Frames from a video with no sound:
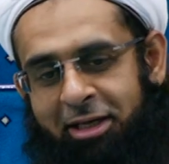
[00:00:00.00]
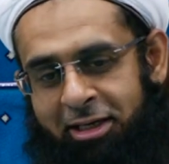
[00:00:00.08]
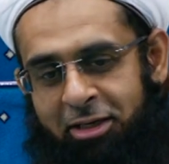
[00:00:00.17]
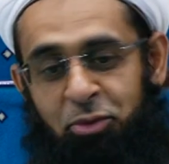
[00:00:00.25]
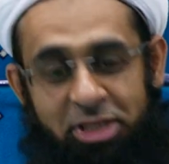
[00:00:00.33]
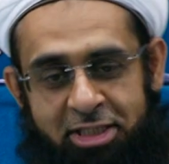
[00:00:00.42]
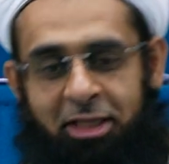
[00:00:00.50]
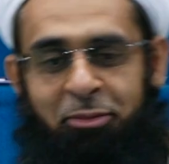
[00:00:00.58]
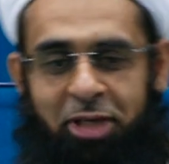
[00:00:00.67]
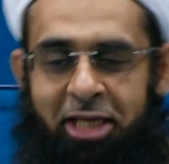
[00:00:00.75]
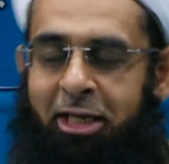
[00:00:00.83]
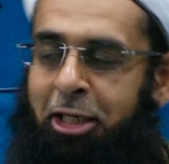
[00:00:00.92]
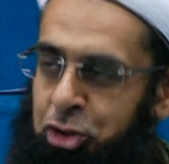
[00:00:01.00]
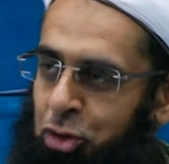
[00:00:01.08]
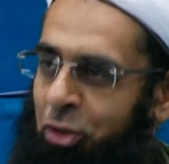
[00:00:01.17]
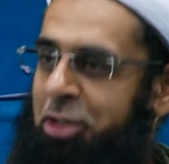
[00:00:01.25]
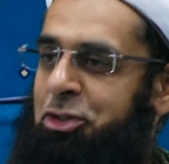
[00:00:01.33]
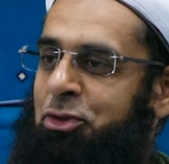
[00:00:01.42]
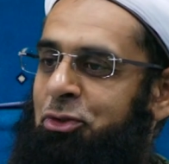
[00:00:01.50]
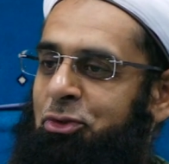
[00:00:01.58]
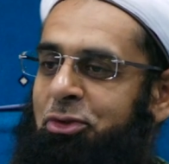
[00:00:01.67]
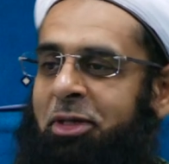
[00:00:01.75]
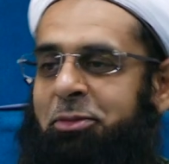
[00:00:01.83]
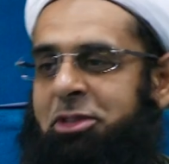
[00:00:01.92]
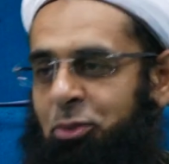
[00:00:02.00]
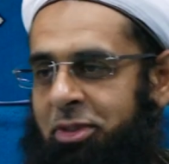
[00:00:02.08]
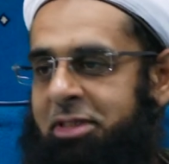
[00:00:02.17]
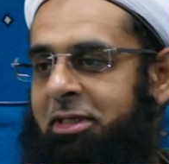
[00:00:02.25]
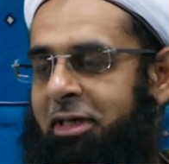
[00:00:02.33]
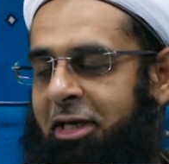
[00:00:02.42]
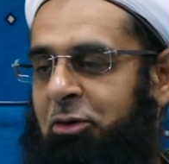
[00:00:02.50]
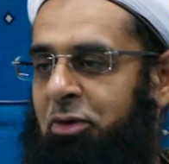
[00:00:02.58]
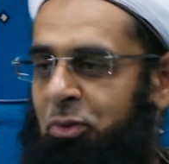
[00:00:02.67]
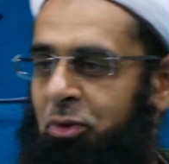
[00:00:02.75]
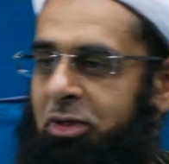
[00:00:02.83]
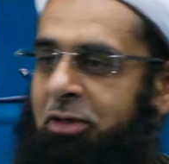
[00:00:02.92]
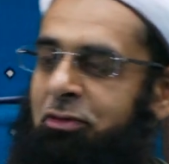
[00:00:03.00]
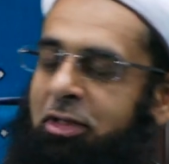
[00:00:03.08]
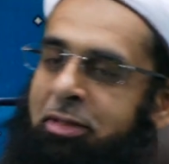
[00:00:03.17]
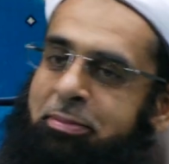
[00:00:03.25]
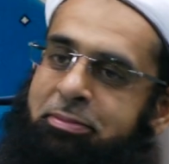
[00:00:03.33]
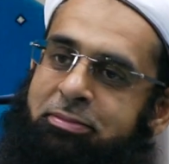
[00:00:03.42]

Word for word: we're still making a choice to do them, so we still get rewarded for them.